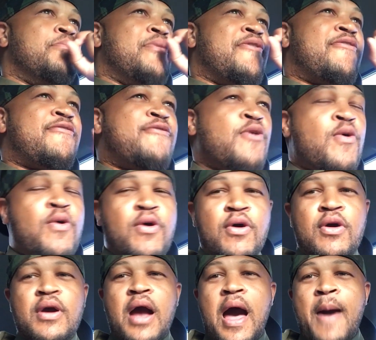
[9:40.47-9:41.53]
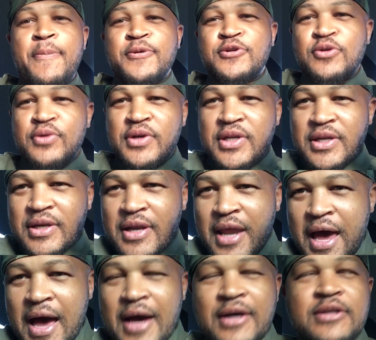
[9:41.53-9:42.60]
Before opportunity
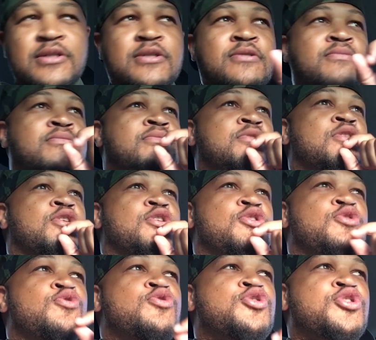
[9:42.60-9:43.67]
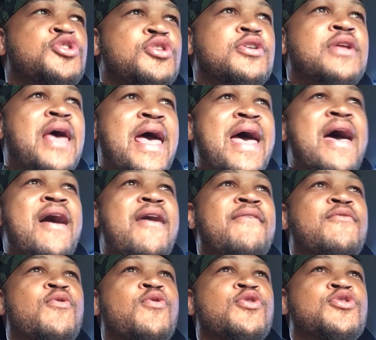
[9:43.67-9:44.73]
knocks, you should
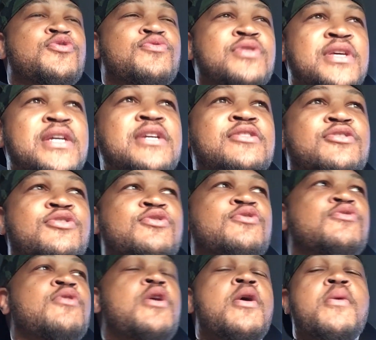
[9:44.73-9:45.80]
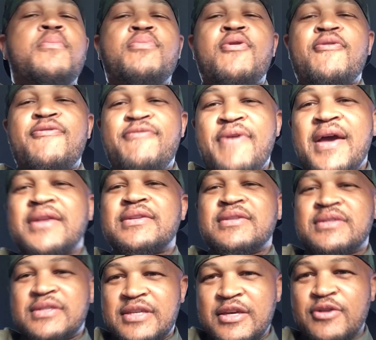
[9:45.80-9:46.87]
have or you need to perfect a
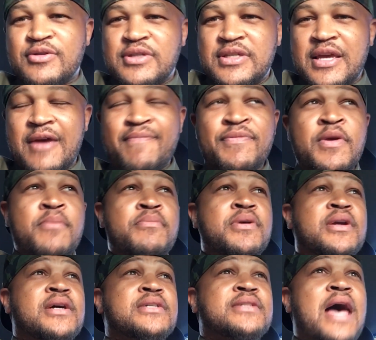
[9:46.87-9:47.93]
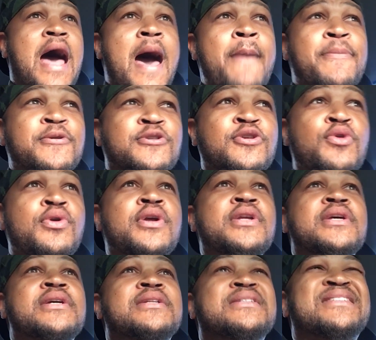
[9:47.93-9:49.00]
skill set, because
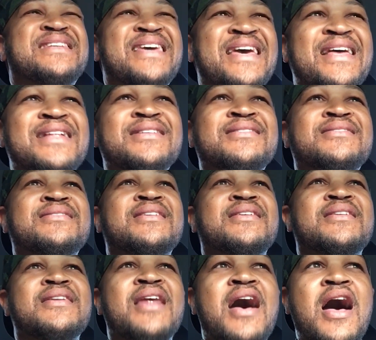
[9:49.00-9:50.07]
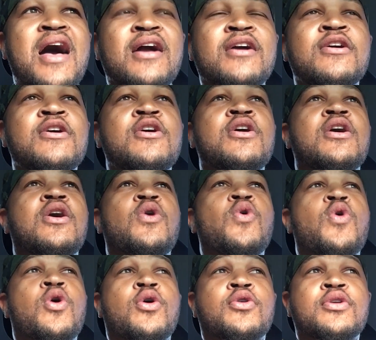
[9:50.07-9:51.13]
opportunity tends to knock
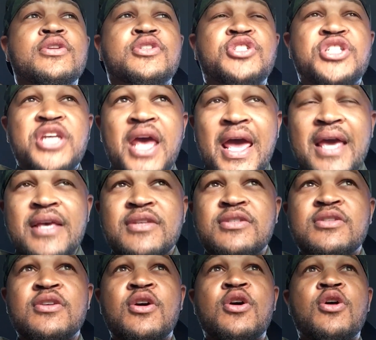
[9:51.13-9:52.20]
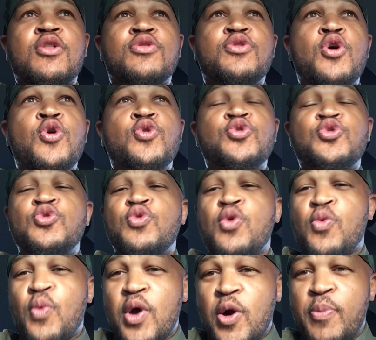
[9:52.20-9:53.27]
or chase those who
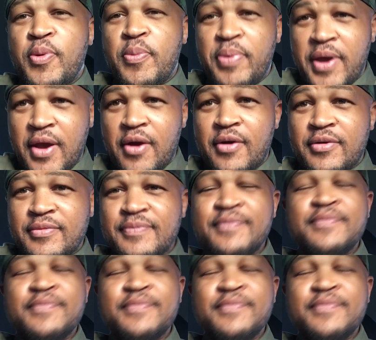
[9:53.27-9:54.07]
are well prepared.